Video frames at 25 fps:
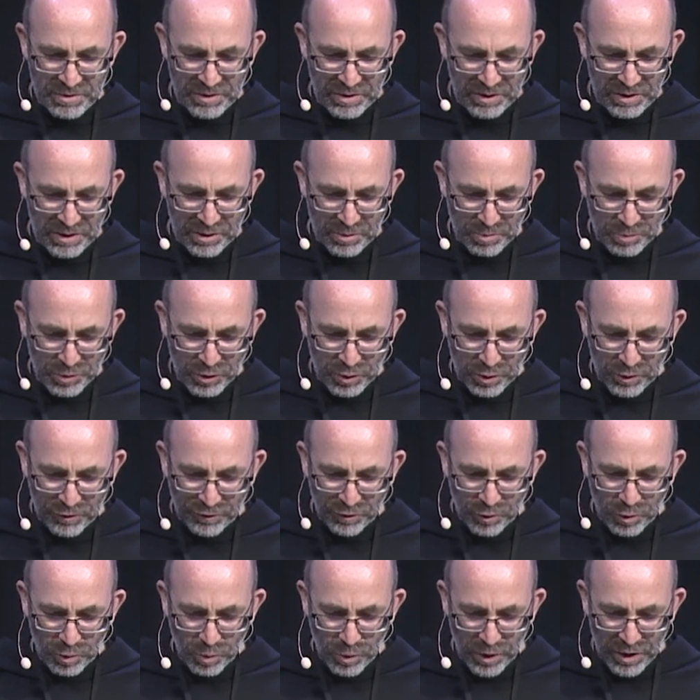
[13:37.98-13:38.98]
In a
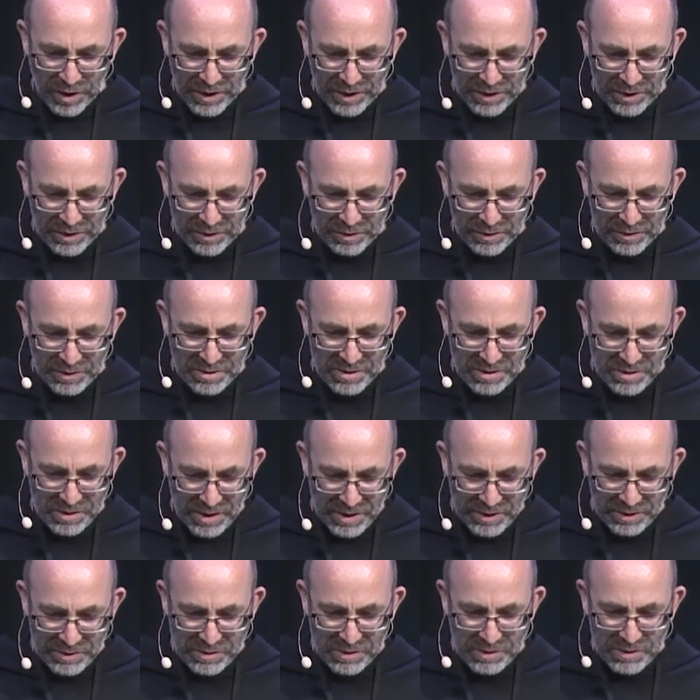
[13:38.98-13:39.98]
beautiful way, the
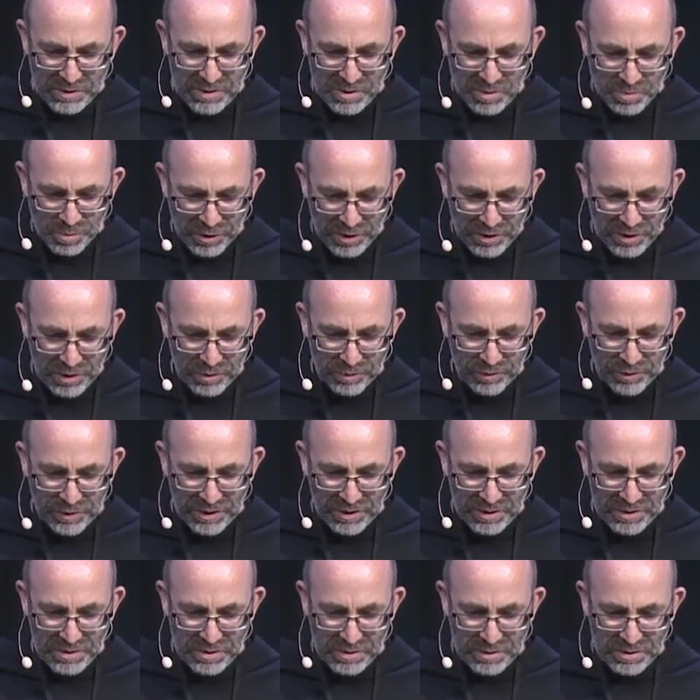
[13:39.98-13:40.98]
saints speak of
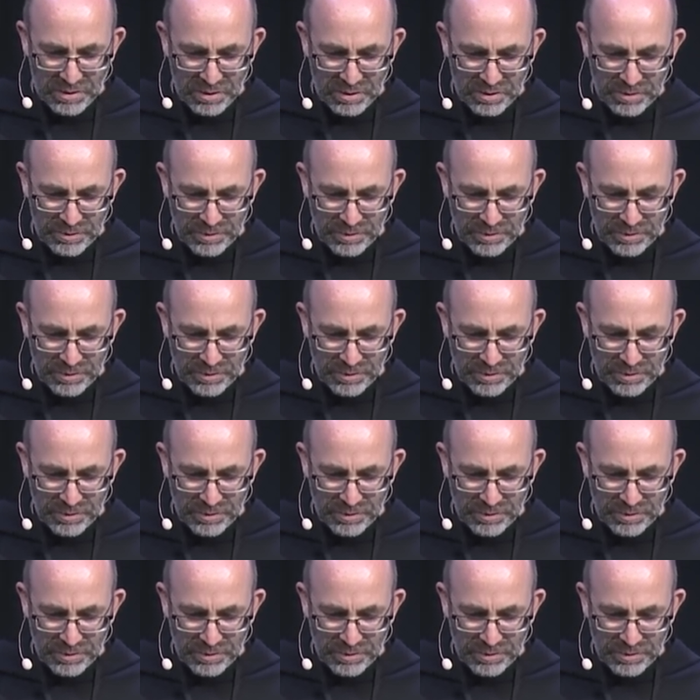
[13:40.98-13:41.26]
this,